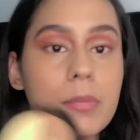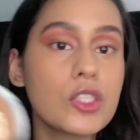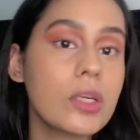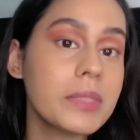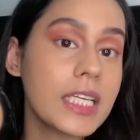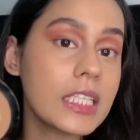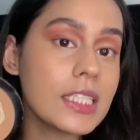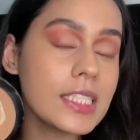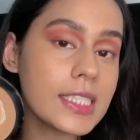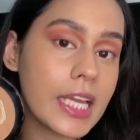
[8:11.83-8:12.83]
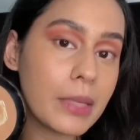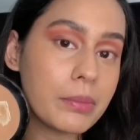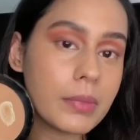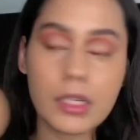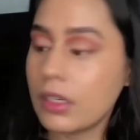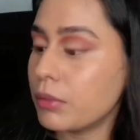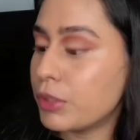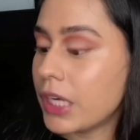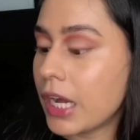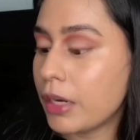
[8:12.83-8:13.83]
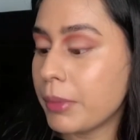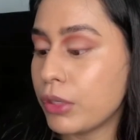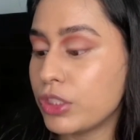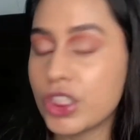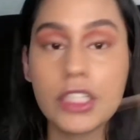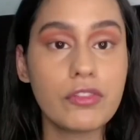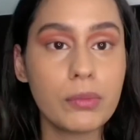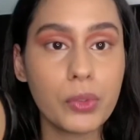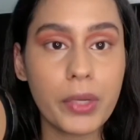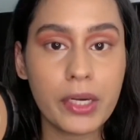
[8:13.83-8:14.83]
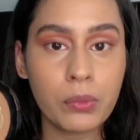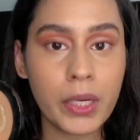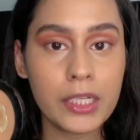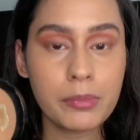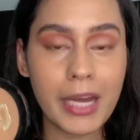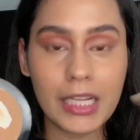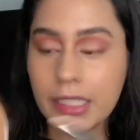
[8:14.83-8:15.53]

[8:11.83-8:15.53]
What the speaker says: I'm taking the same banana powder shade from the Wet n Wild palette.